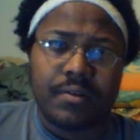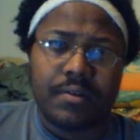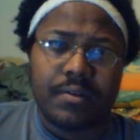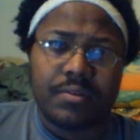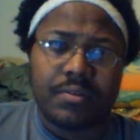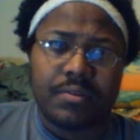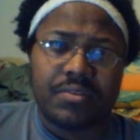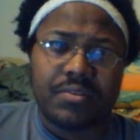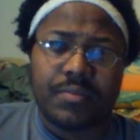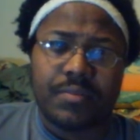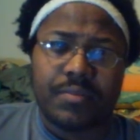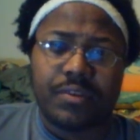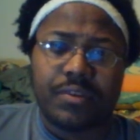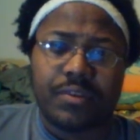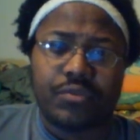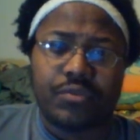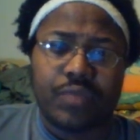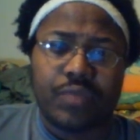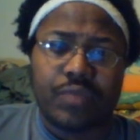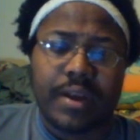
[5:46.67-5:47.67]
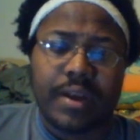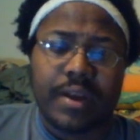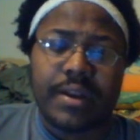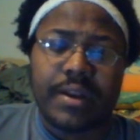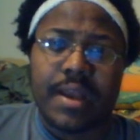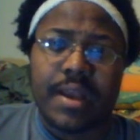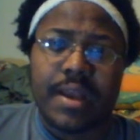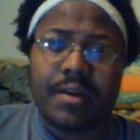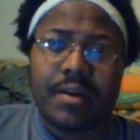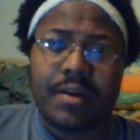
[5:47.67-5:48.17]
something to write
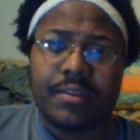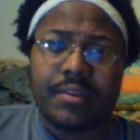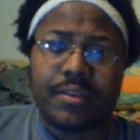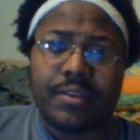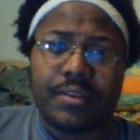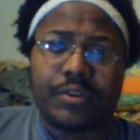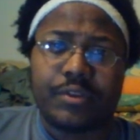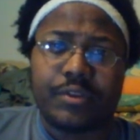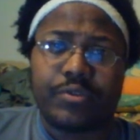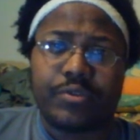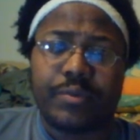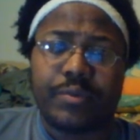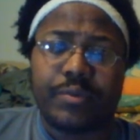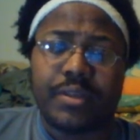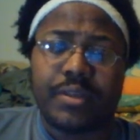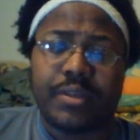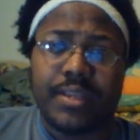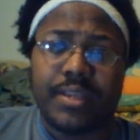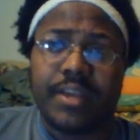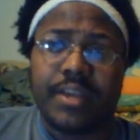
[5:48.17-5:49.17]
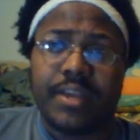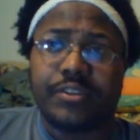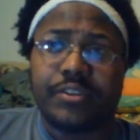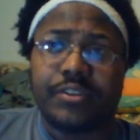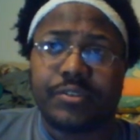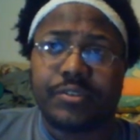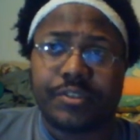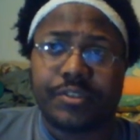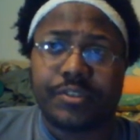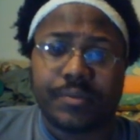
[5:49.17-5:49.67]
down in the history book in the
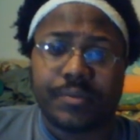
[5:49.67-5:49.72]
ages.